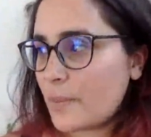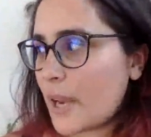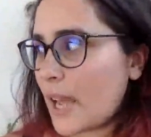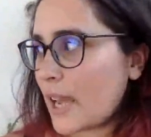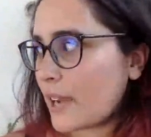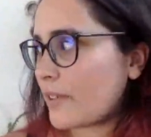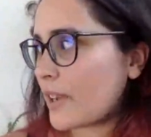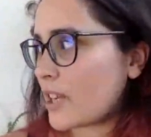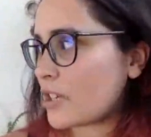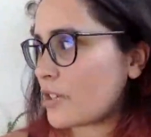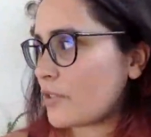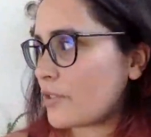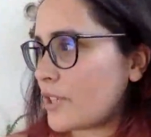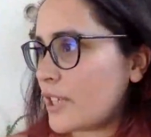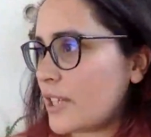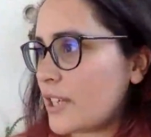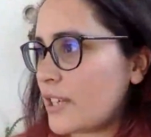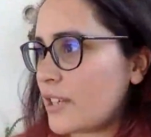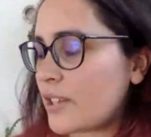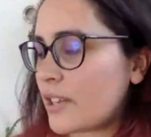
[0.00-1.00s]
flash of black, flash
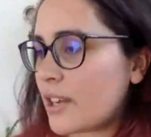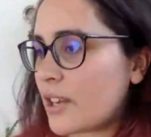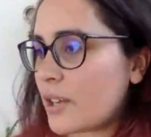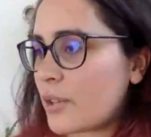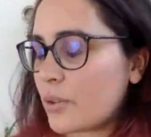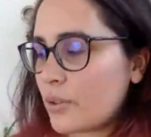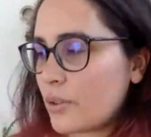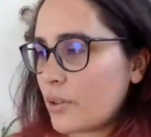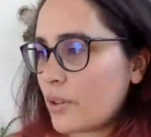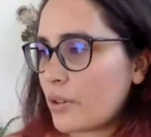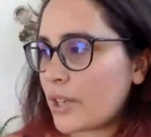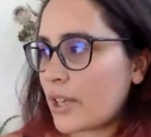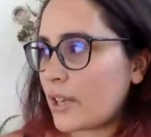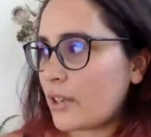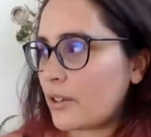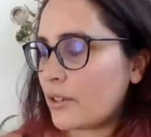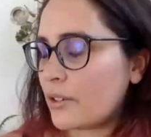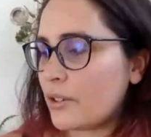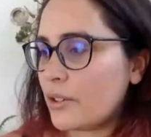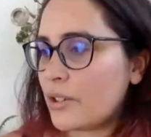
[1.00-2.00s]
of teeth, mm-hmm. and I thought,
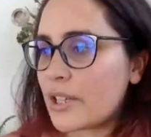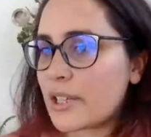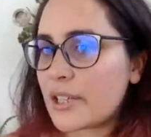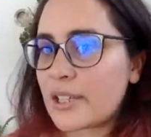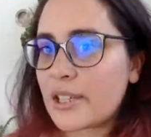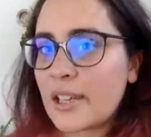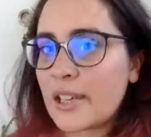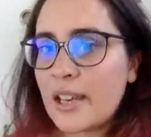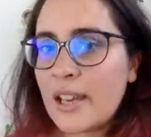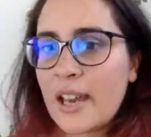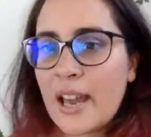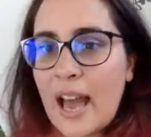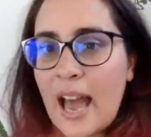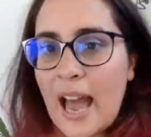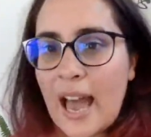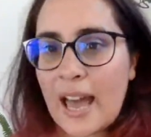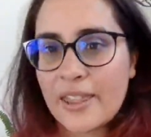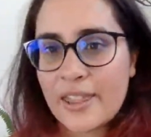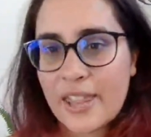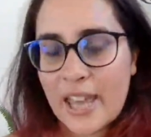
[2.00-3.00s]
okay, goodness,
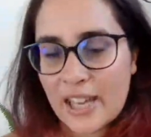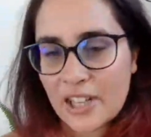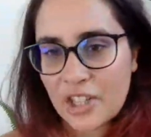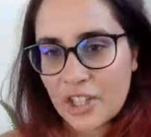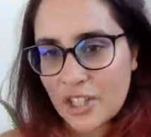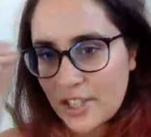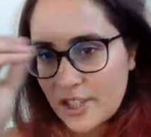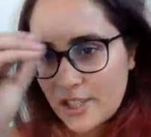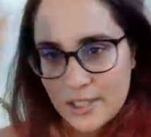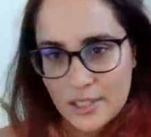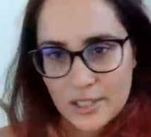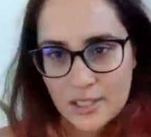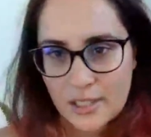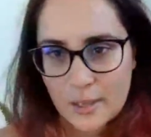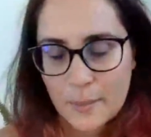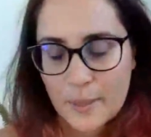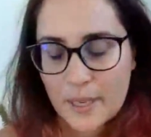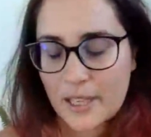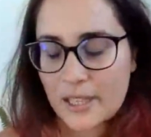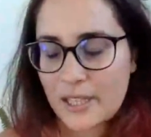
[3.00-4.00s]
and that just
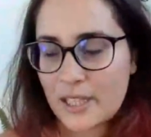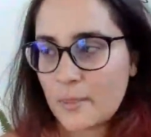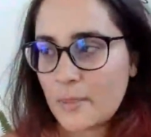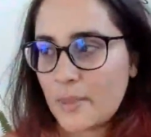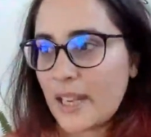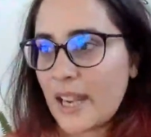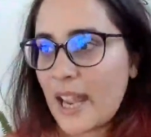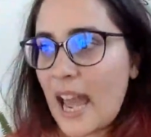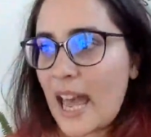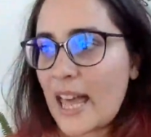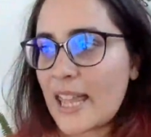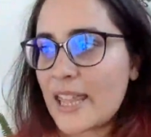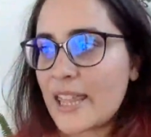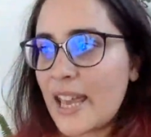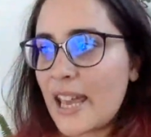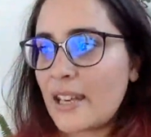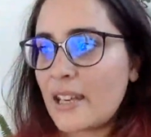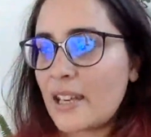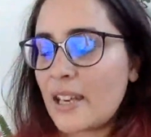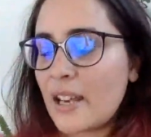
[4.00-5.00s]
appeared to me.
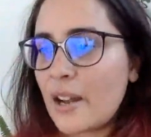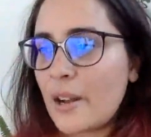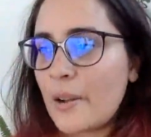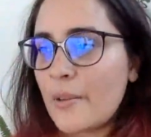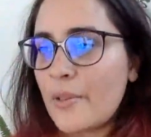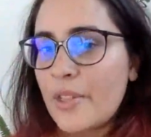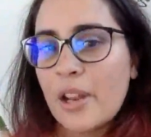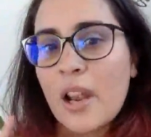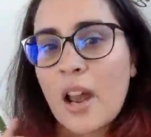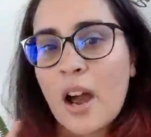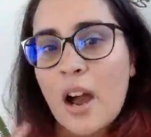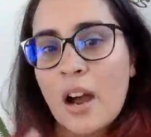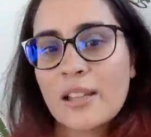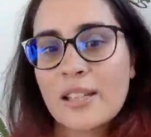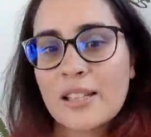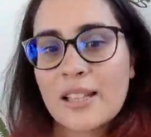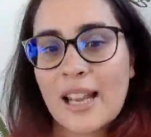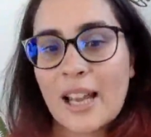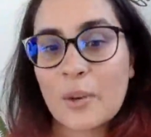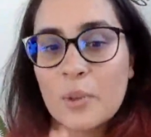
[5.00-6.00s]
And then the
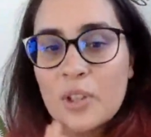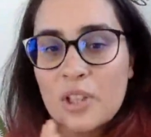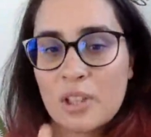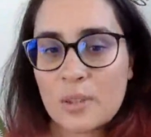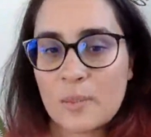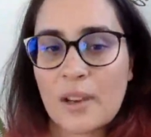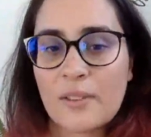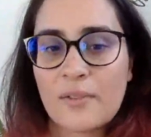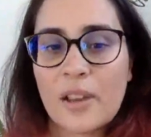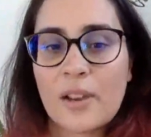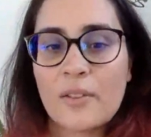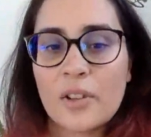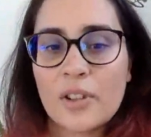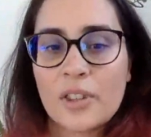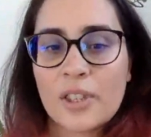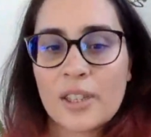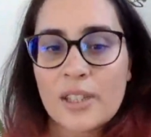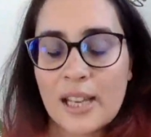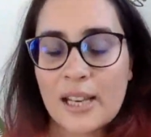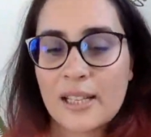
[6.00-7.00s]
last line, which is my
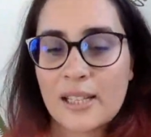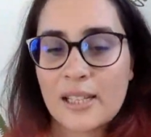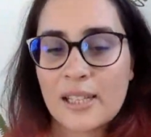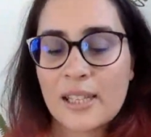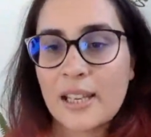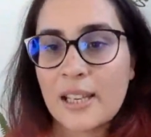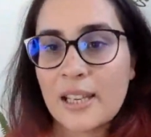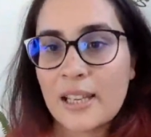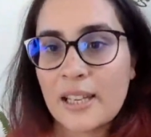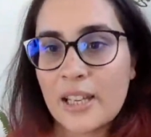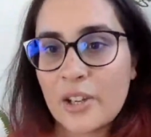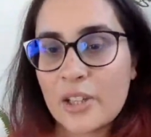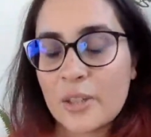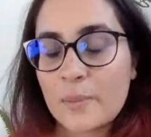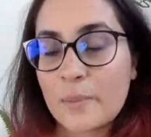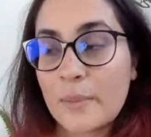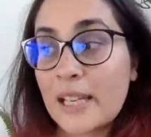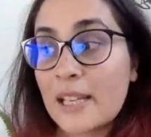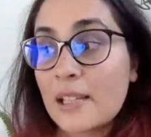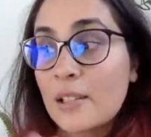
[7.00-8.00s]
favorite, the deadliest thing in
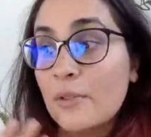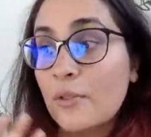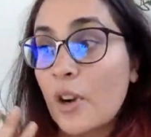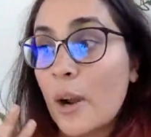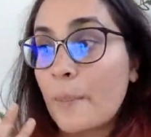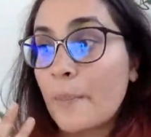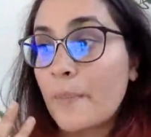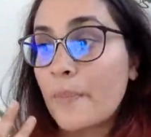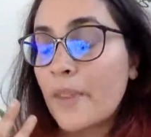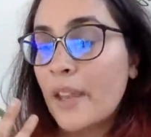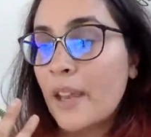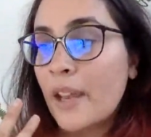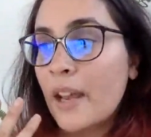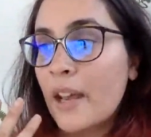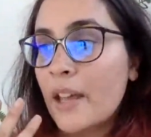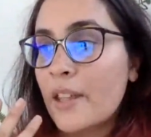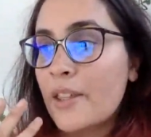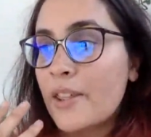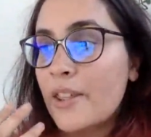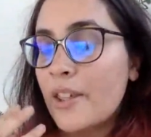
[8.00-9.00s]
here is me, is from
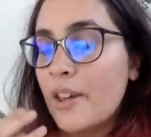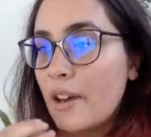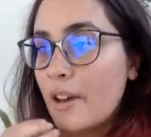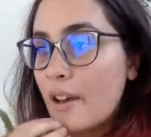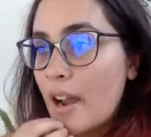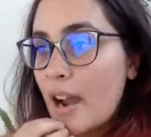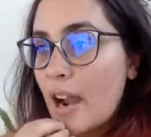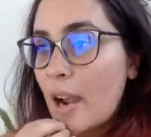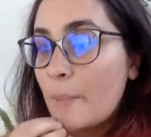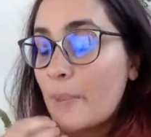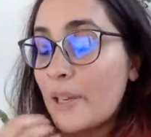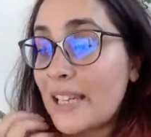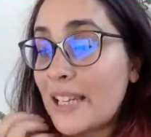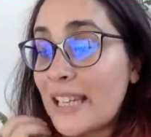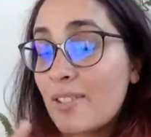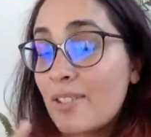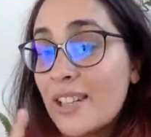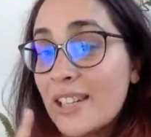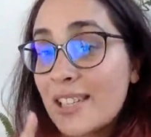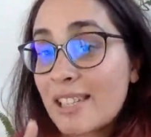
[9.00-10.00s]
the, I
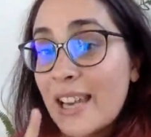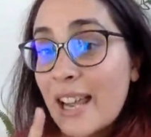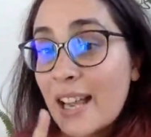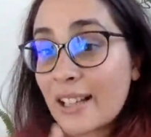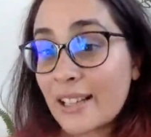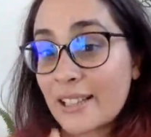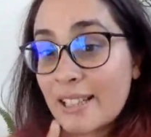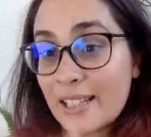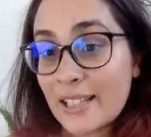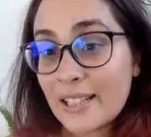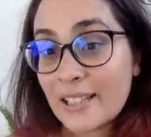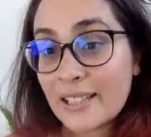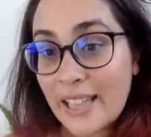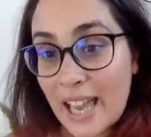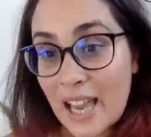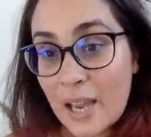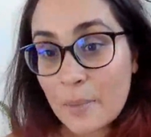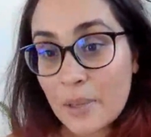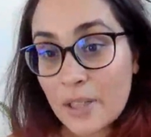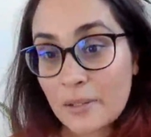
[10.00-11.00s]
believe it is Neil,
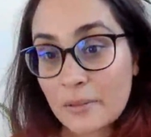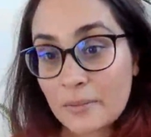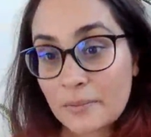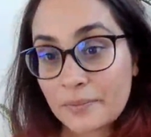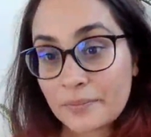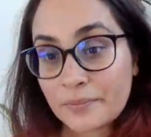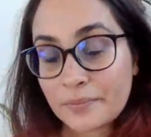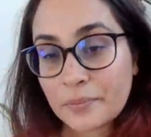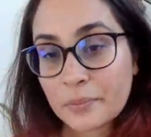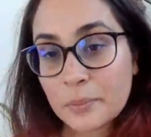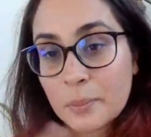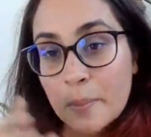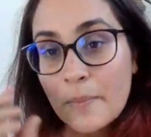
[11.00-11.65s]
Neil Gaiman,